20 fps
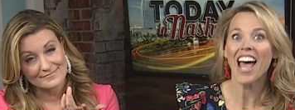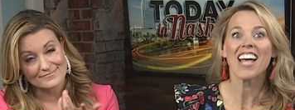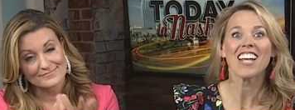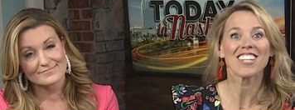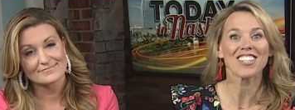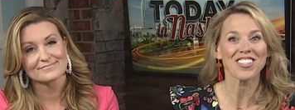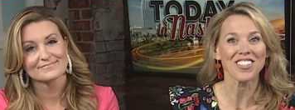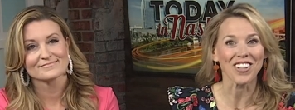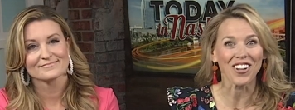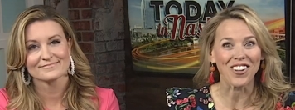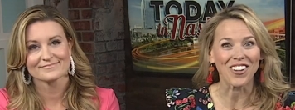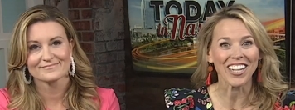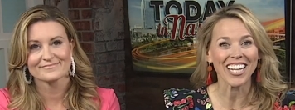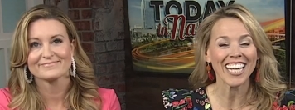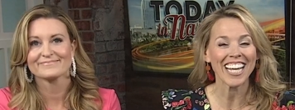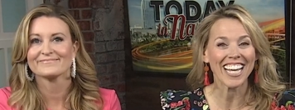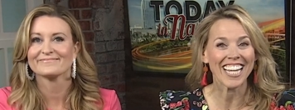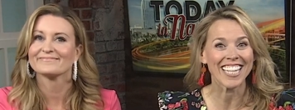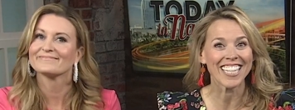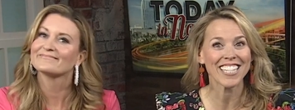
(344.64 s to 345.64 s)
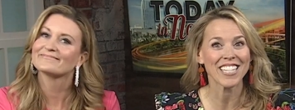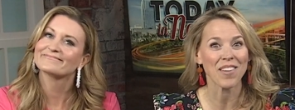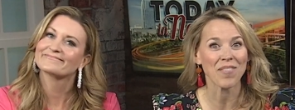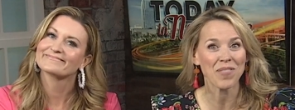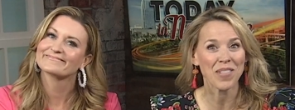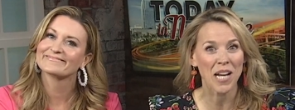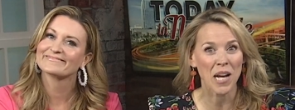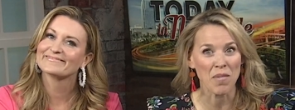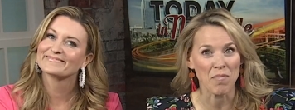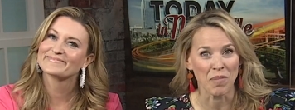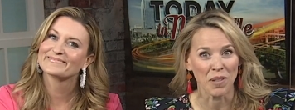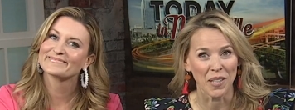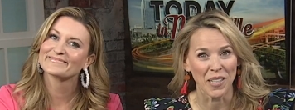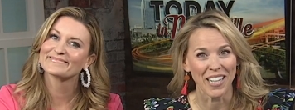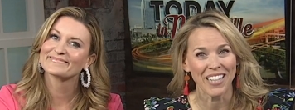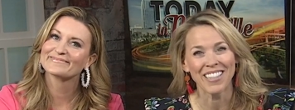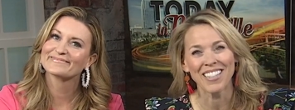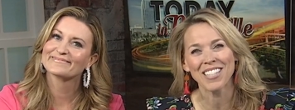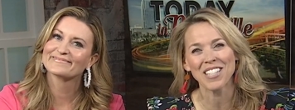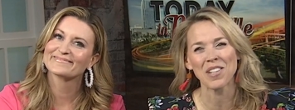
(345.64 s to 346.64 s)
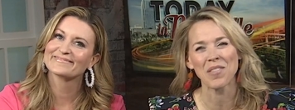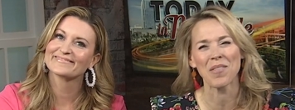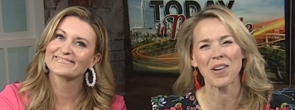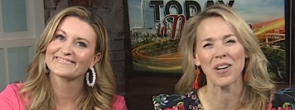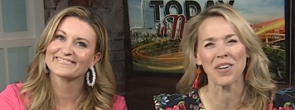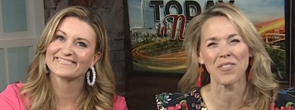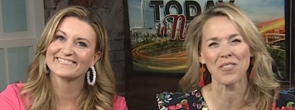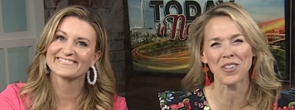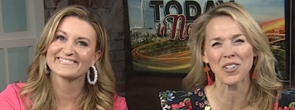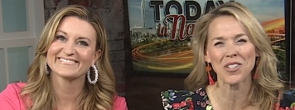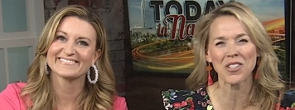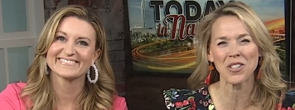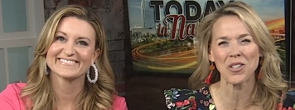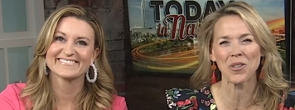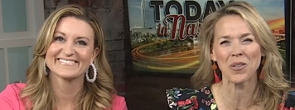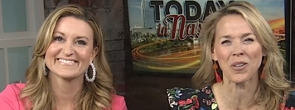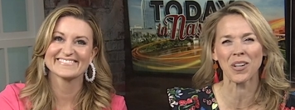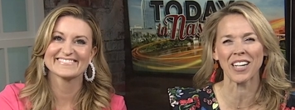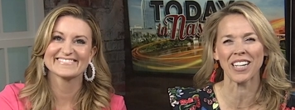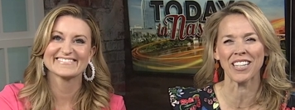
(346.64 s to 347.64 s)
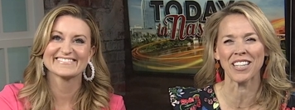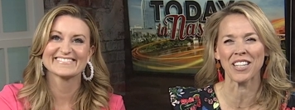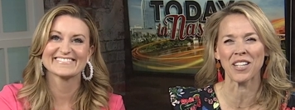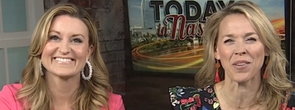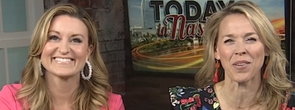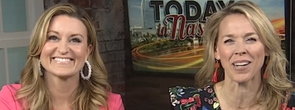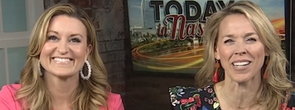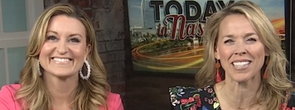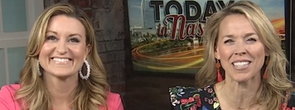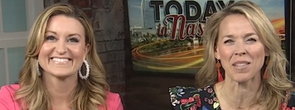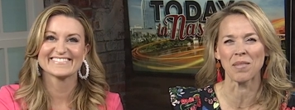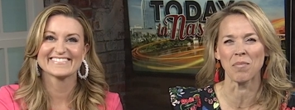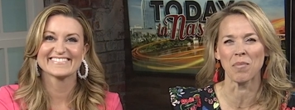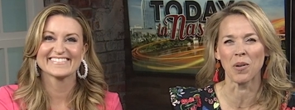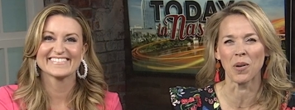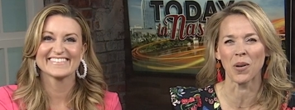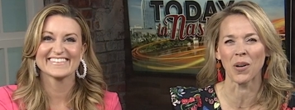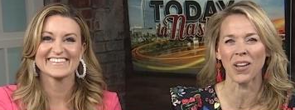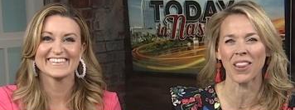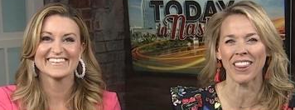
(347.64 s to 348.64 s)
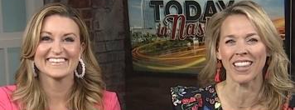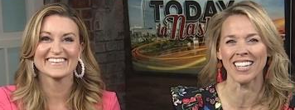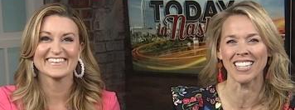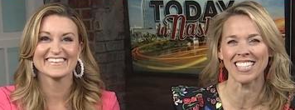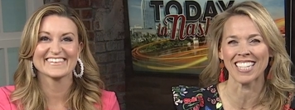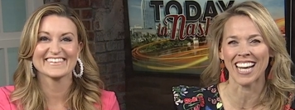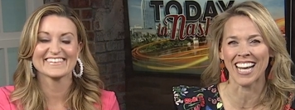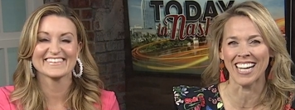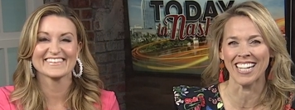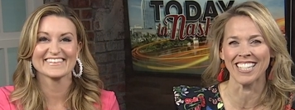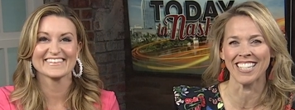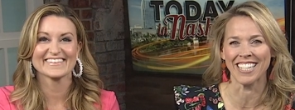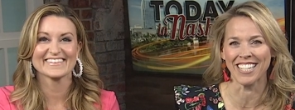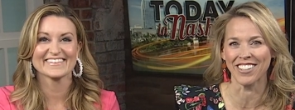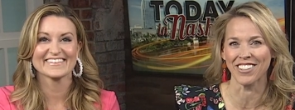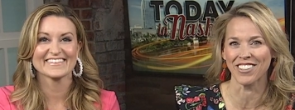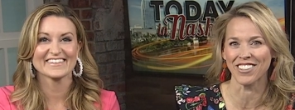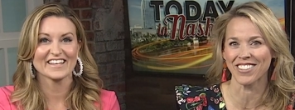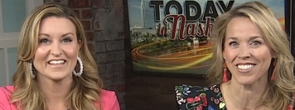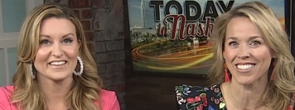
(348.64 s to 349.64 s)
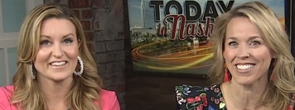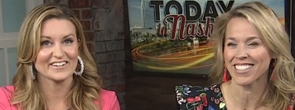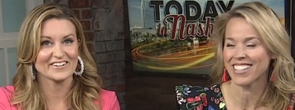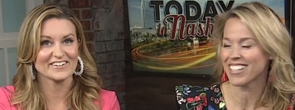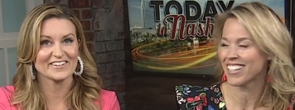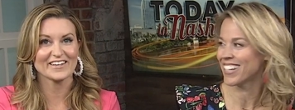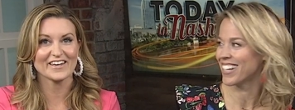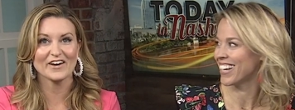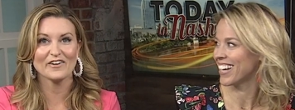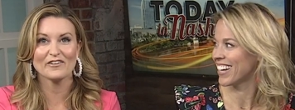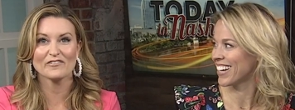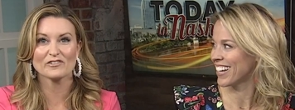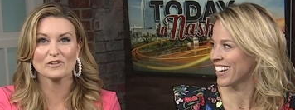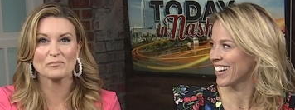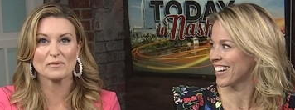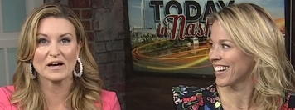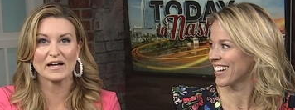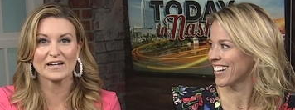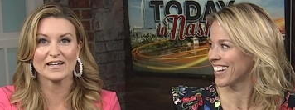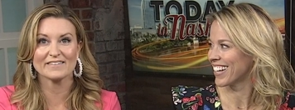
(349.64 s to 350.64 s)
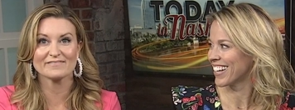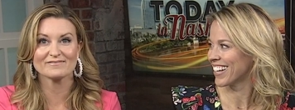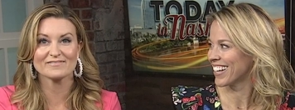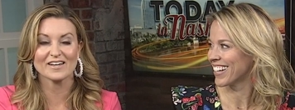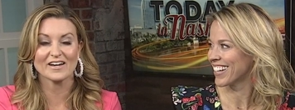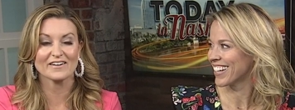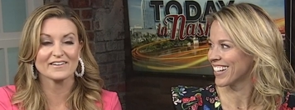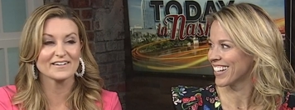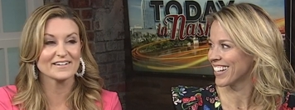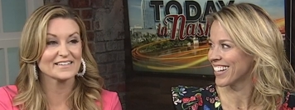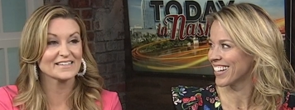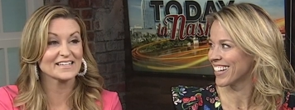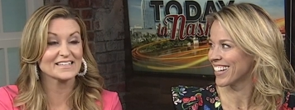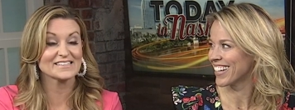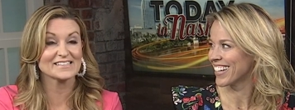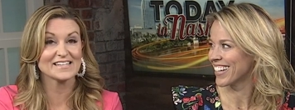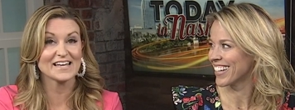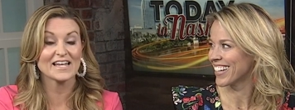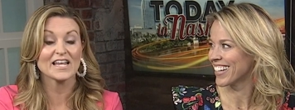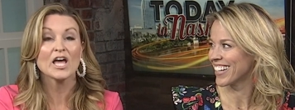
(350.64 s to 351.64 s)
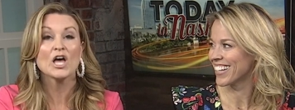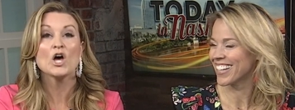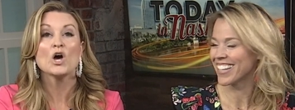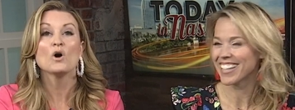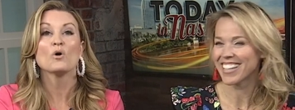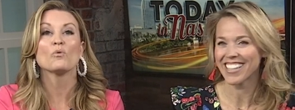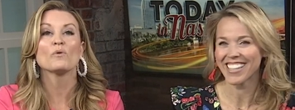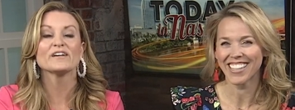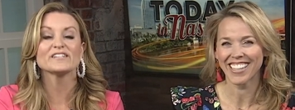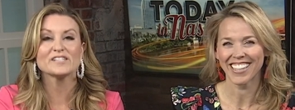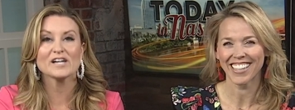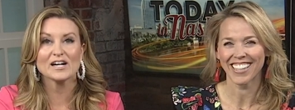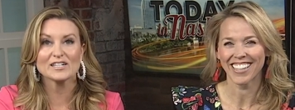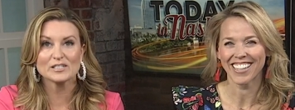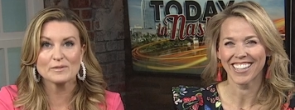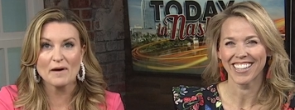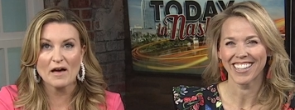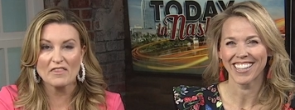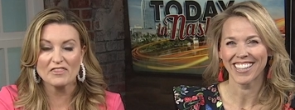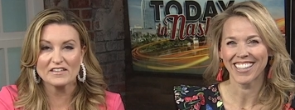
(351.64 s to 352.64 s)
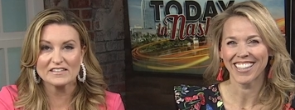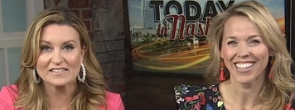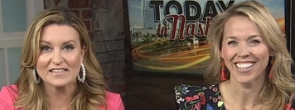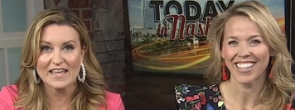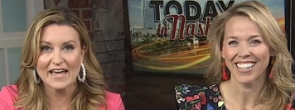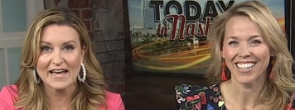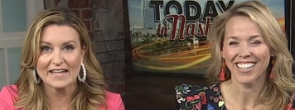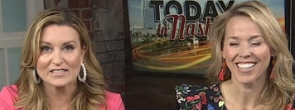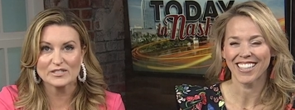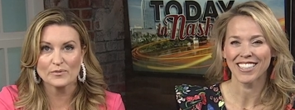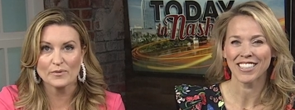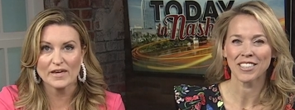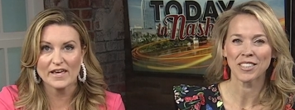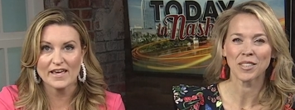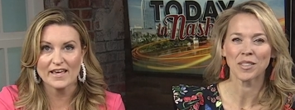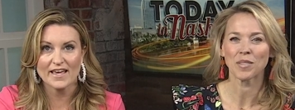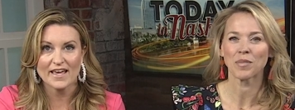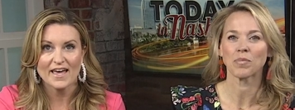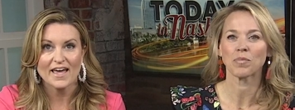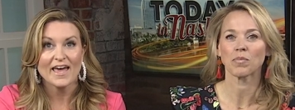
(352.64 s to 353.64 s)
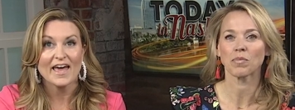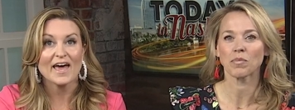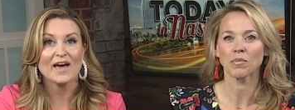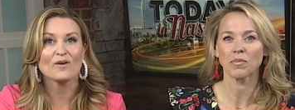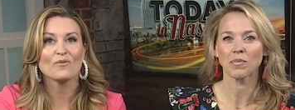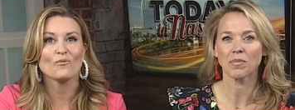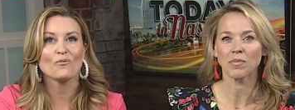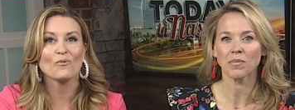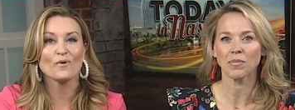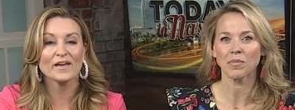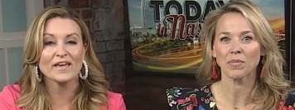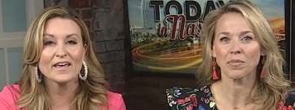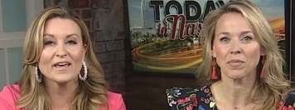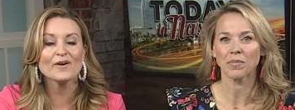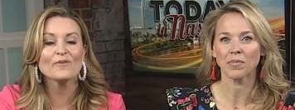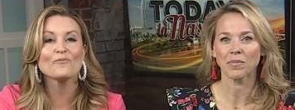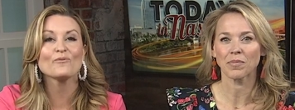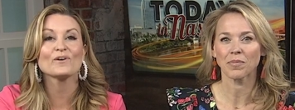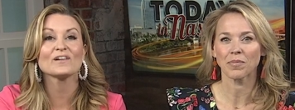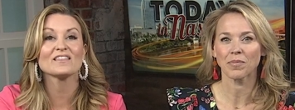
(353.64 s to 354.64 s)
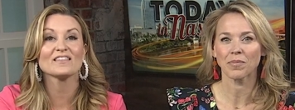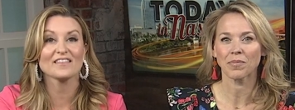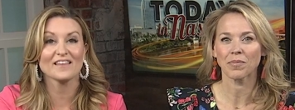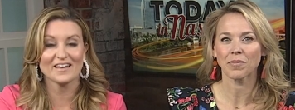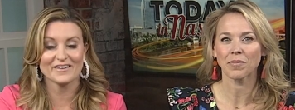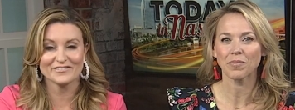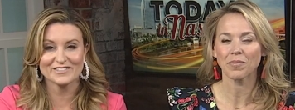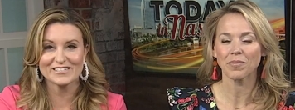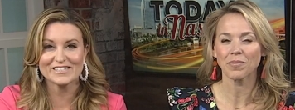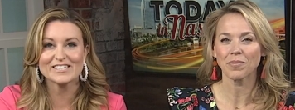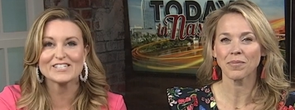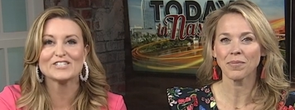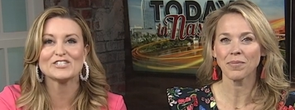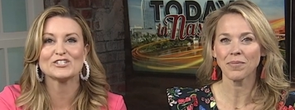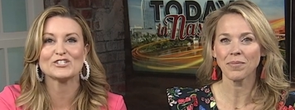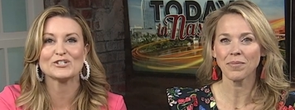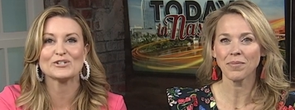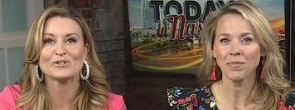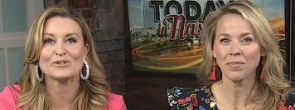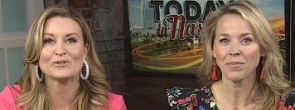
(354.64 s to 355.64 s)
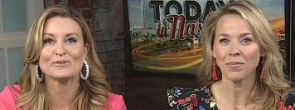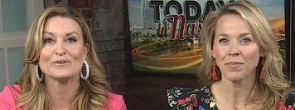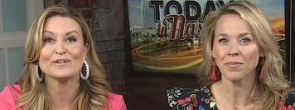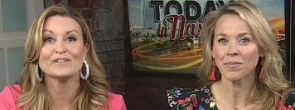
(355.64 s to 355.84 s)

Speaker 1: starting in September. And this could be her first tour in the U.S. in more than 10 years. There you go,
Speaker 2: everybody. All right, get set. We talked about this last week, and we would love to send you